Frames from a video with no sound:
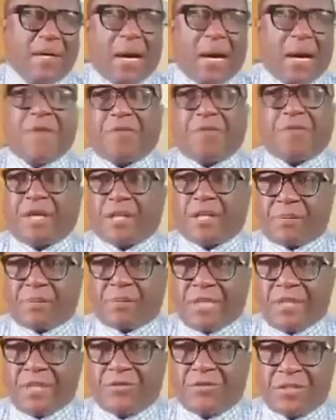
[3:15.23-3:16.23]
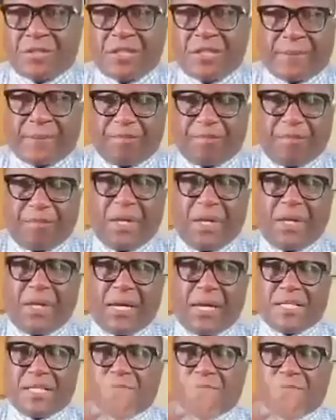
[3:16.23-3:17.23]
I think it'll be interesting.
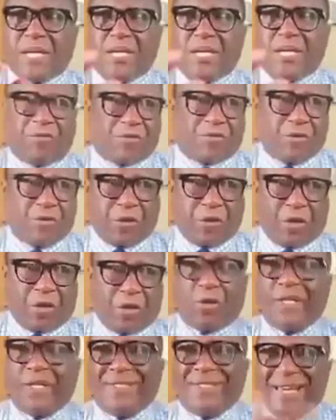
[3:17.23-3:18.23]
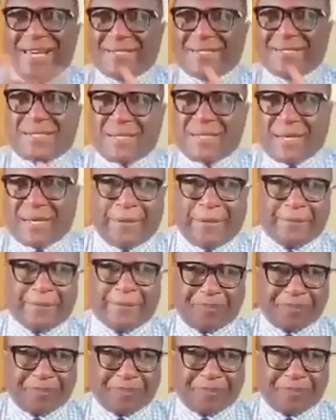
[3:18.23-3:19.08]
As many of you know, yesterday,